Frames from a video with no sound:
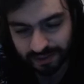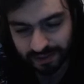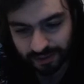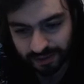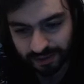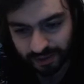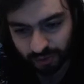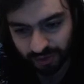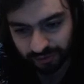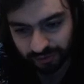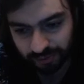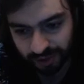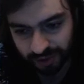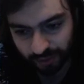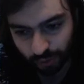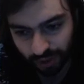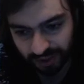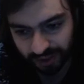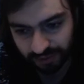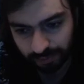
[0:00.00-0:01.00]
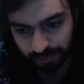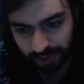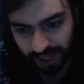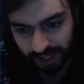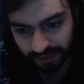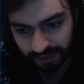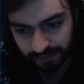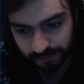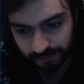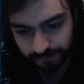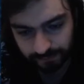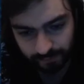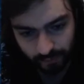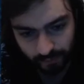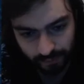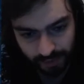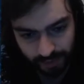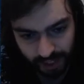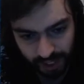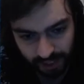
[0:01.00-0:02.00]
would have been quite bad
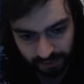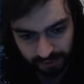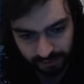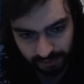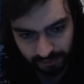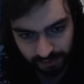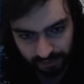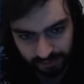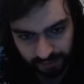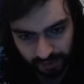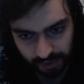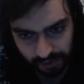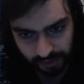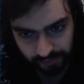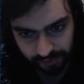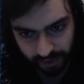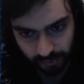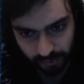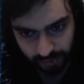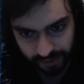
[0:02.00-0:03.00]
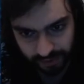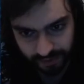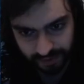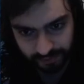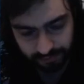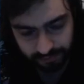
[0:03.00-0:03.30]
had Tariq found this,